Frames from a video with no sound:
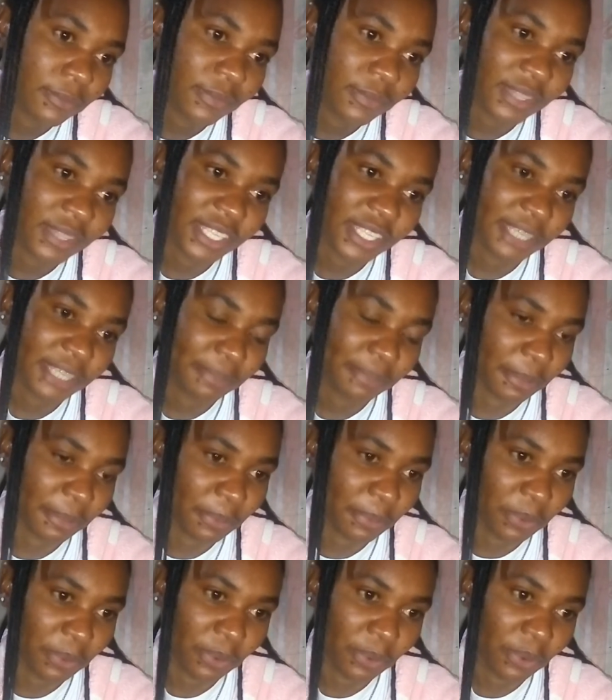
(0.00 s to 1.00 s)
these
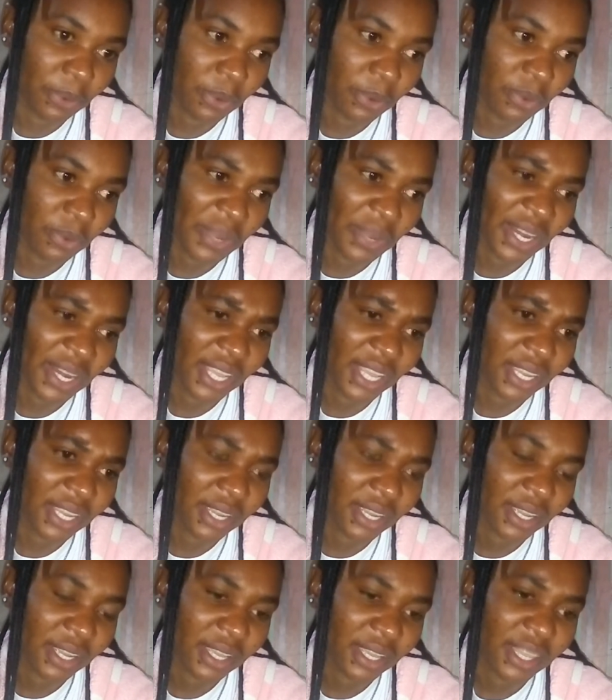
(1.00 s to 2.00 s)
people were like,
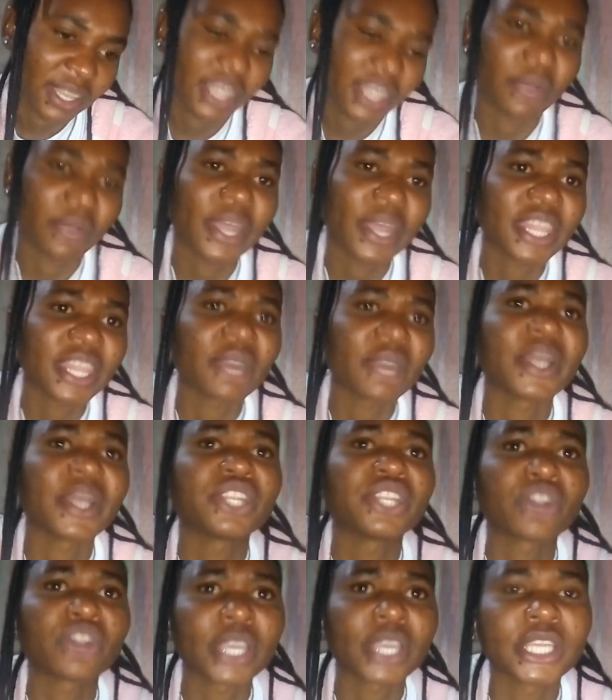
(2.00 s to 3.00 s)
the way they were
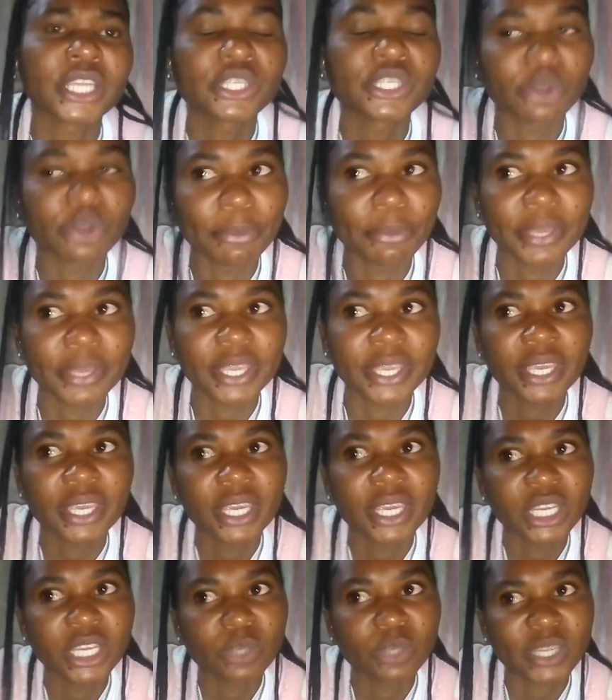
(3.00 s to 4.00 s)
talking to me,
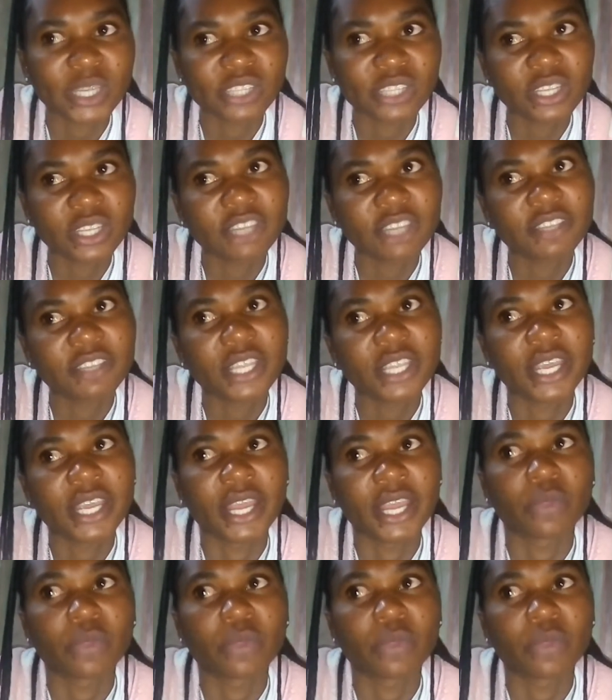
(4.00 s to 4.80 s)
it was not even in a